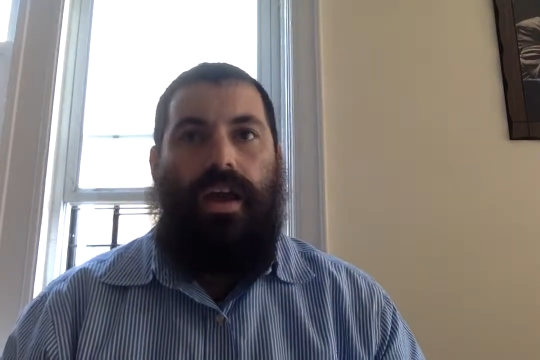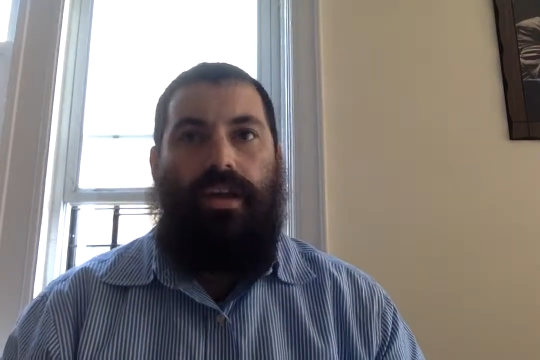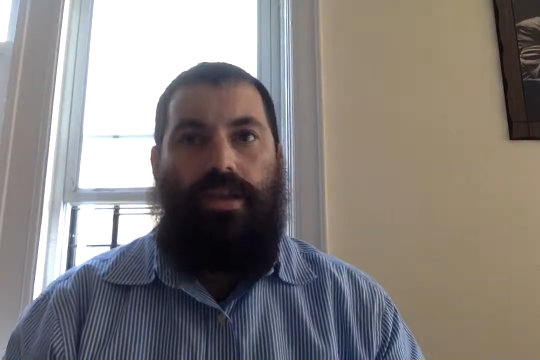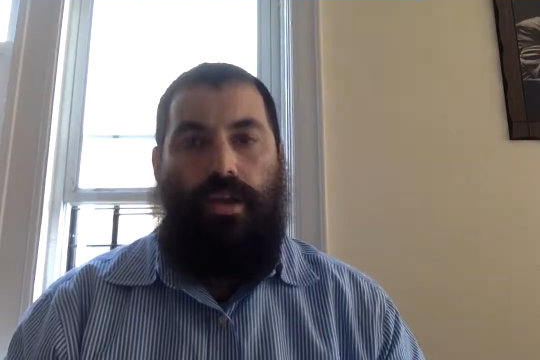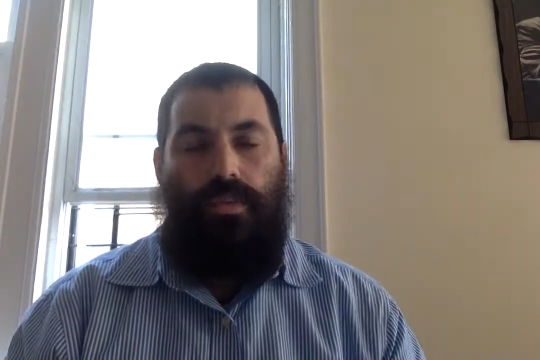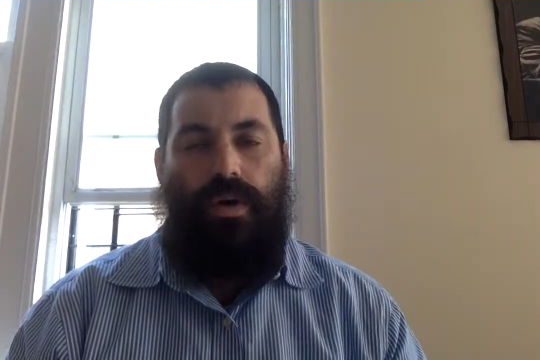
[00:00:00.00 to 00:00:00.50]

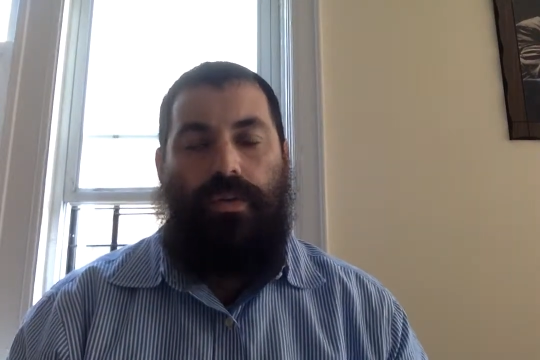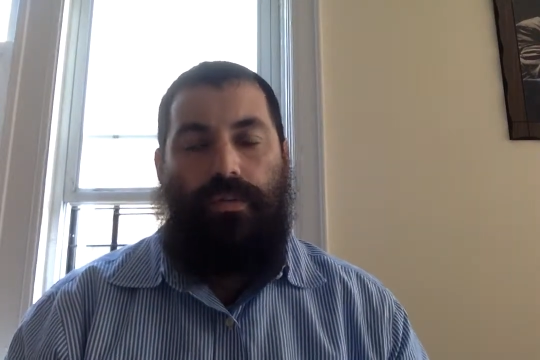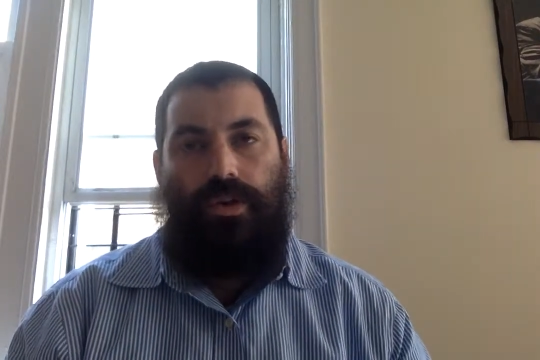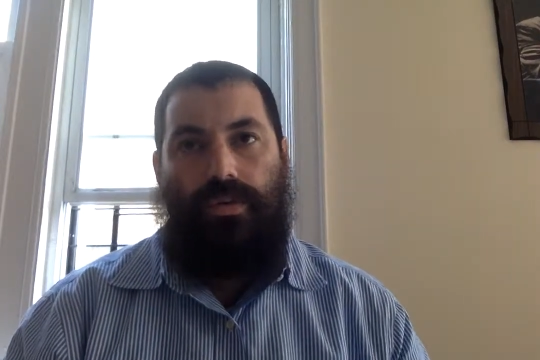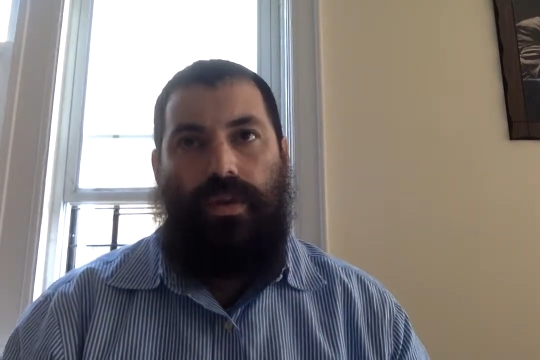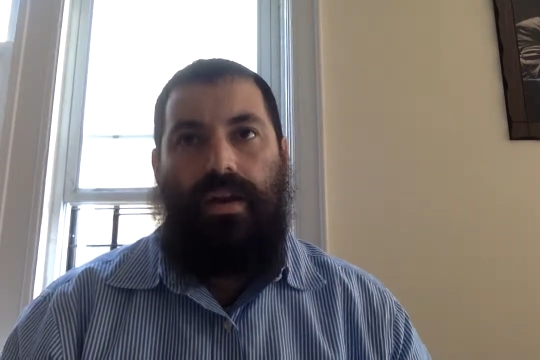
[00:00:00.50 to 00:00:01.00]
it's somewhere in
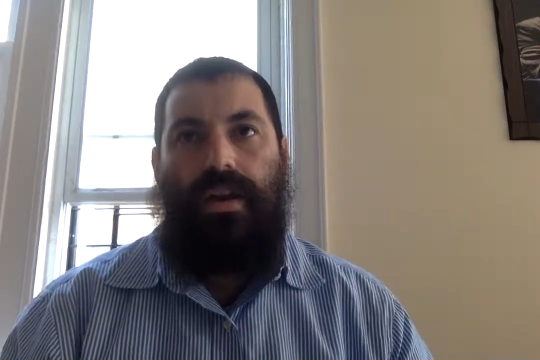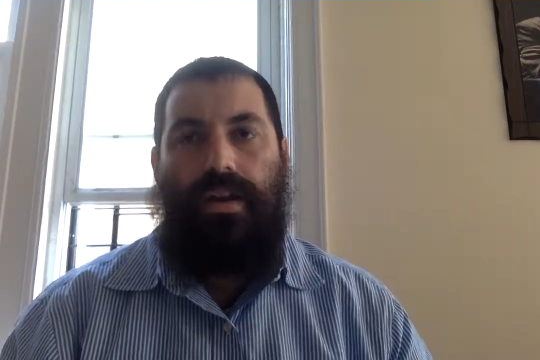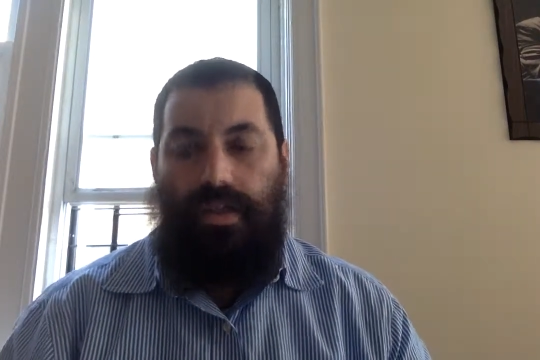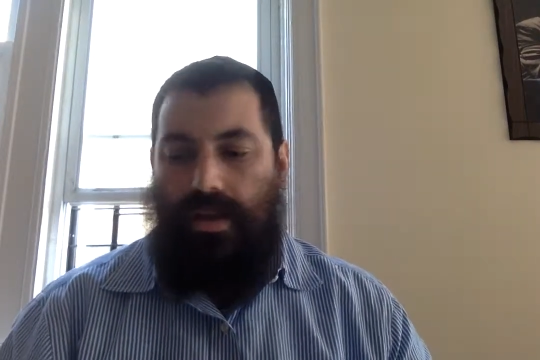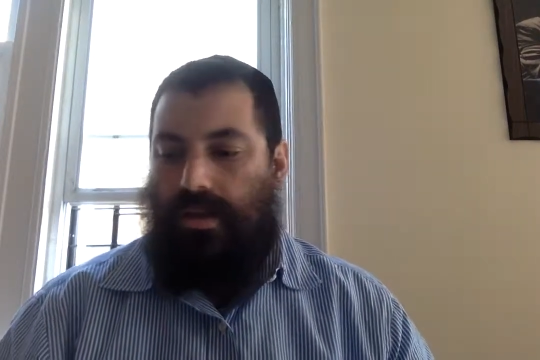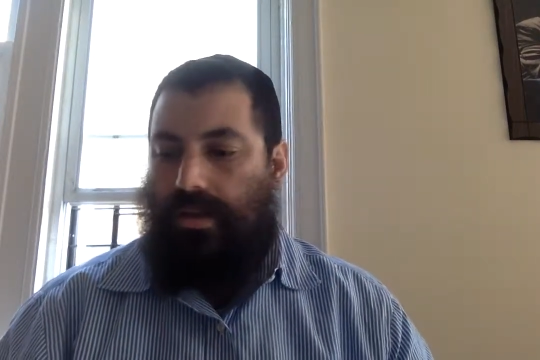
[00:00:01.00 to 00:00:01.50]
between,
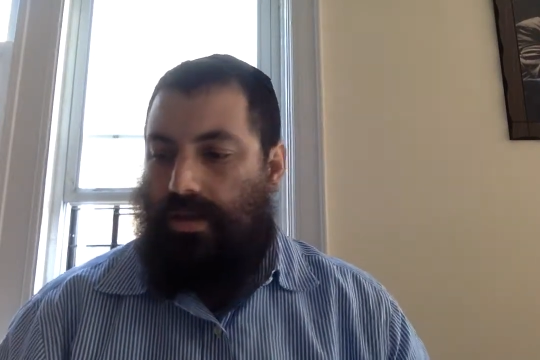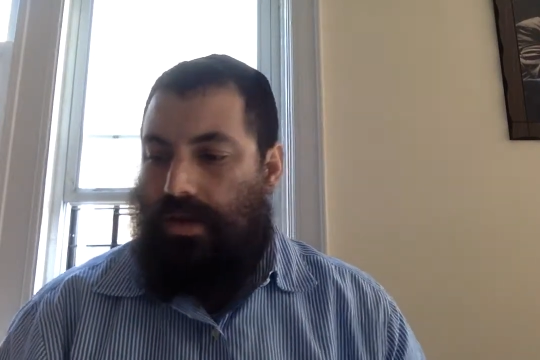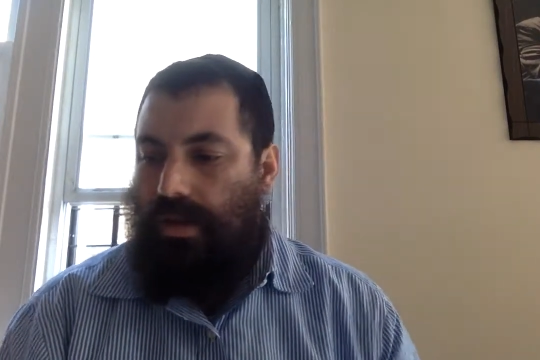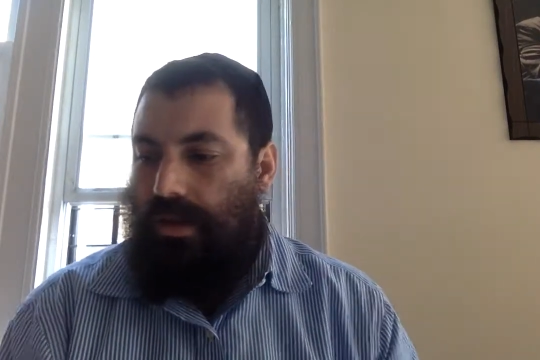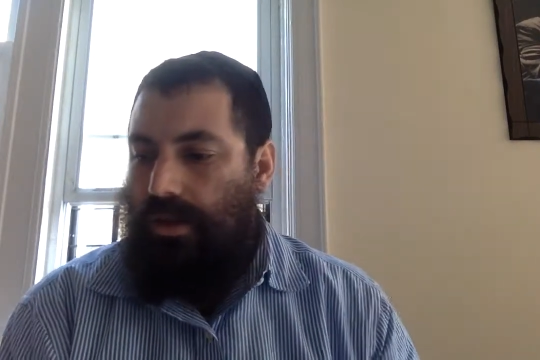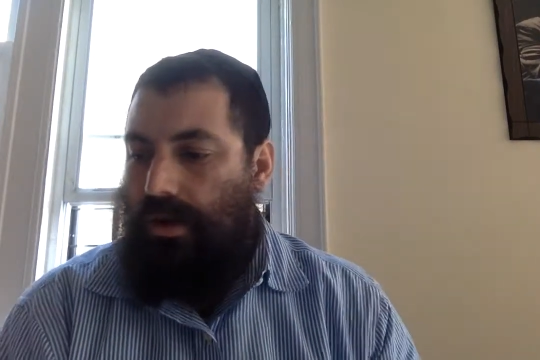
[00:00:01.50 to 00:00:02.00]
and it's
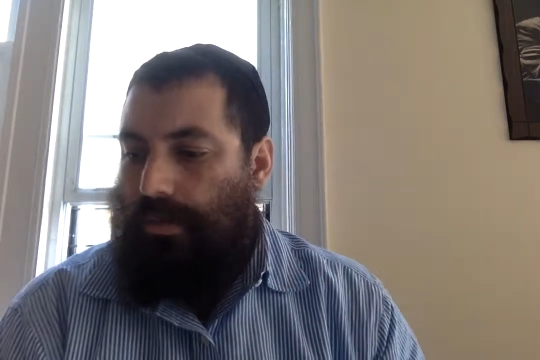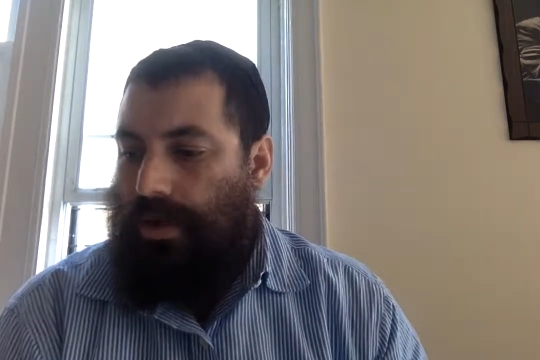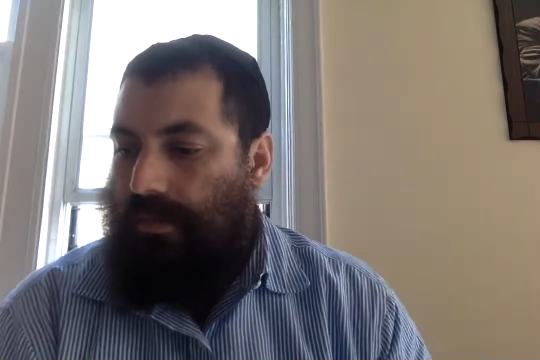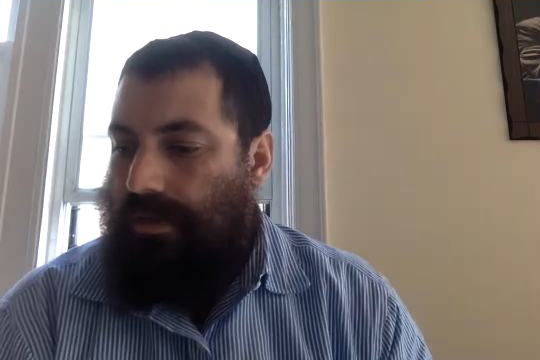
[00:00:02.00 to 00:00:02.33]
a little bit